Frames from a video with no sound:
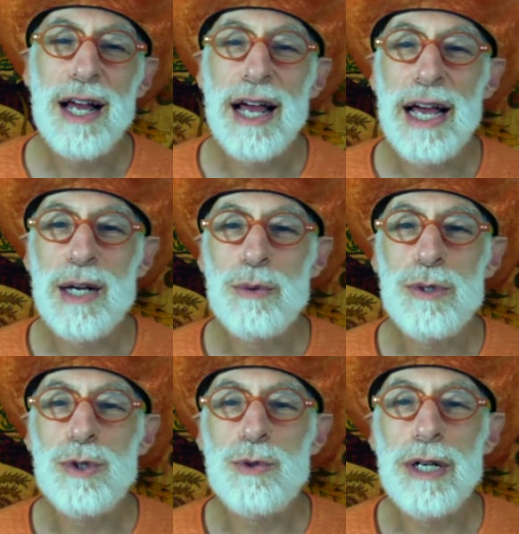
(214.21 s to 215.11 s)
and it
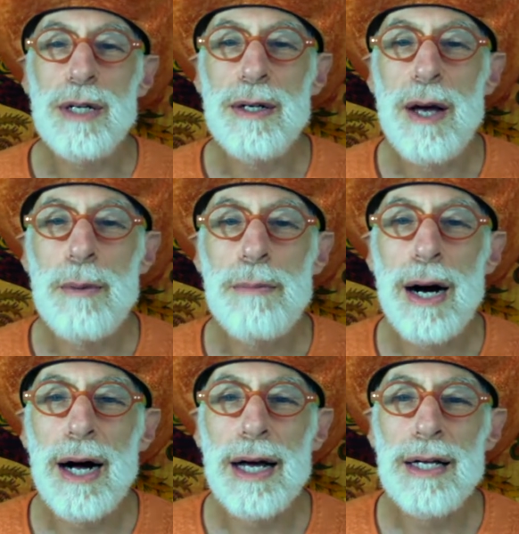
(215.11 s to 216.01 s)
was written
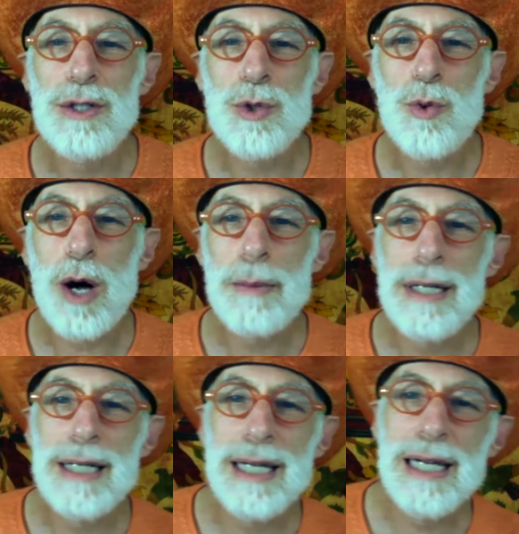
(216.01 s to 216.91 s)
by Swami
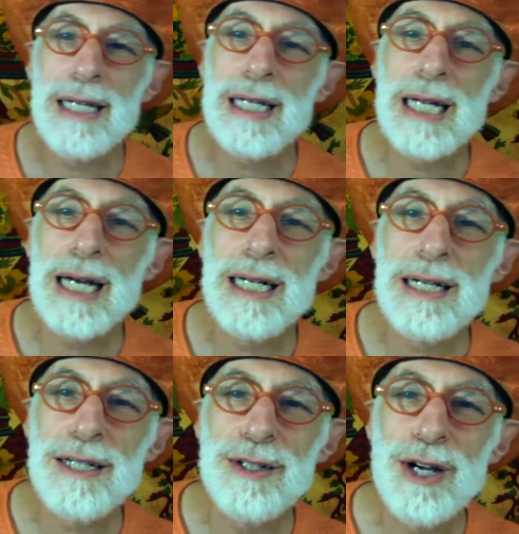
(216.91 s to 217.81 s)

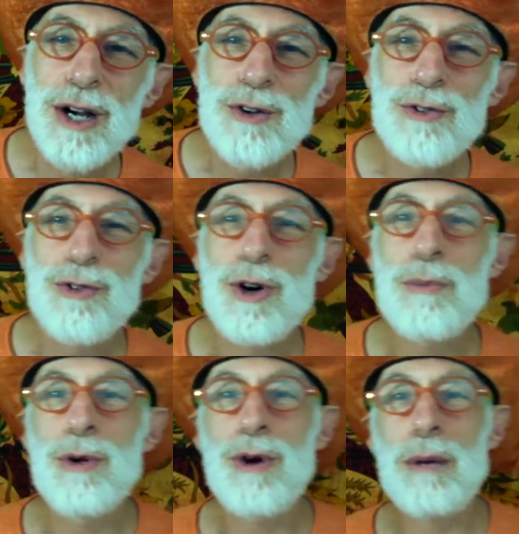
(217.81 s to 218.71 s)
Nikhilananda from
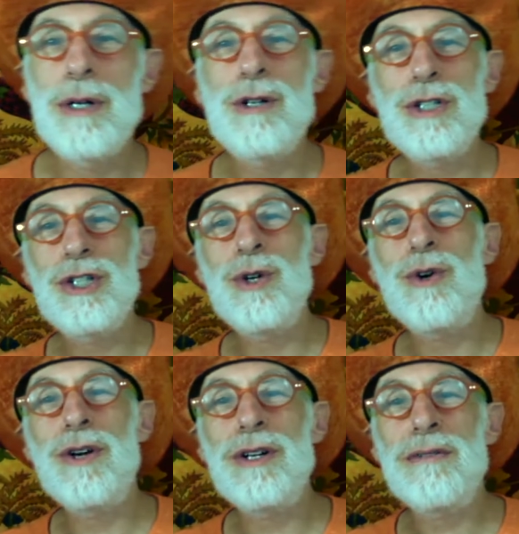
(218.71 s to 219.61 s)
the Ramakrishna
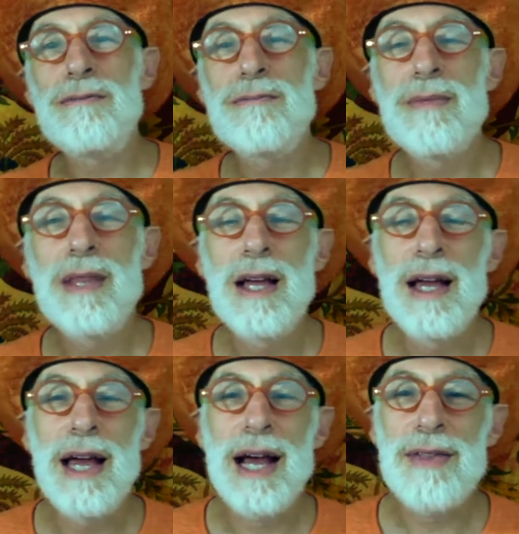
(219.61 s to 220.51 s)
Order.
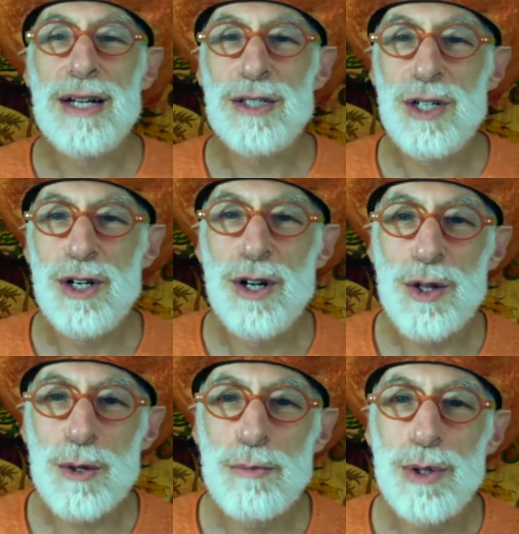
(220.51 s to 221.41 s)
And that's
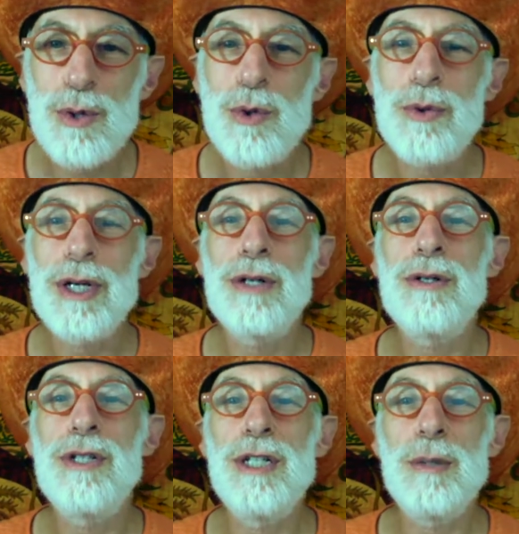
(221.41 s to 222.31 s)
another book where we go
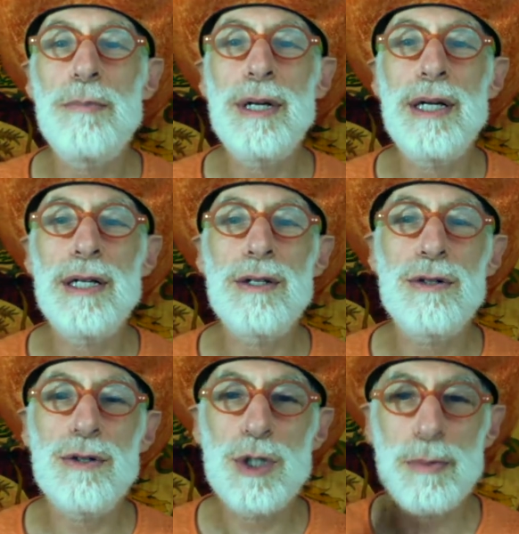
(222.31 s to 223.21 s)
deep
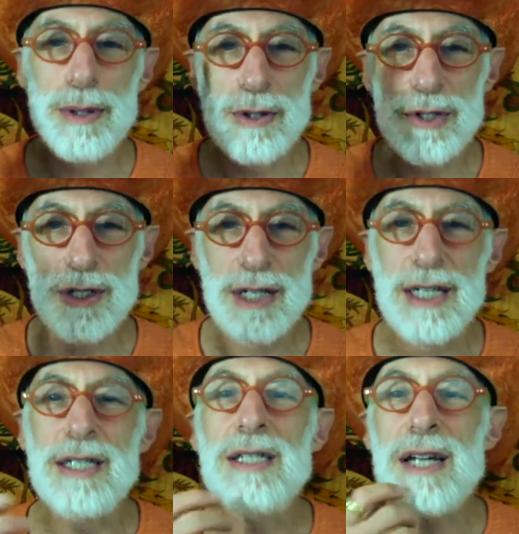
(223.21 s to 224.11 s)
into the spiritual
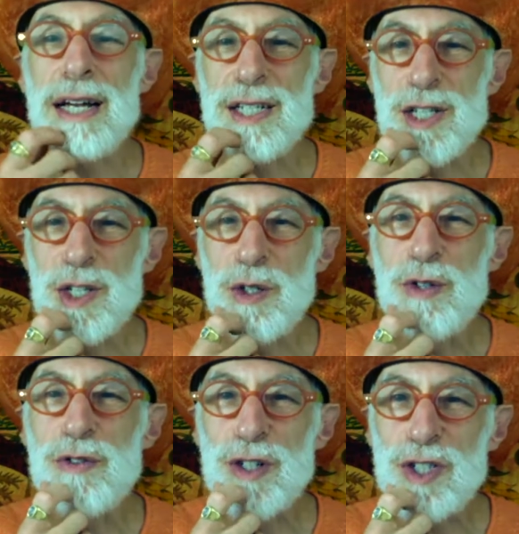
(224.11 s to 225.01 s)
insights, the
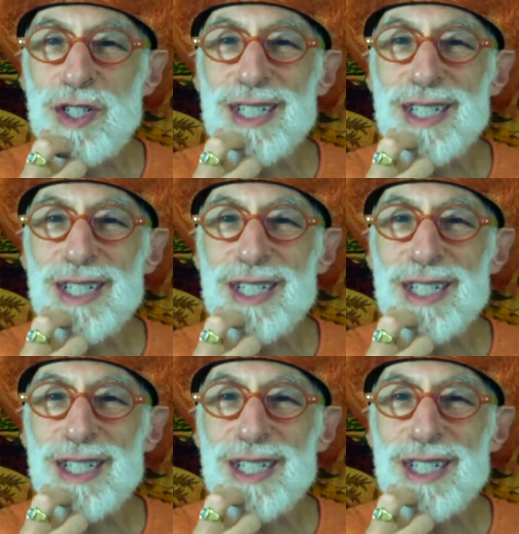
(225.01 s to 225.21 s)
universal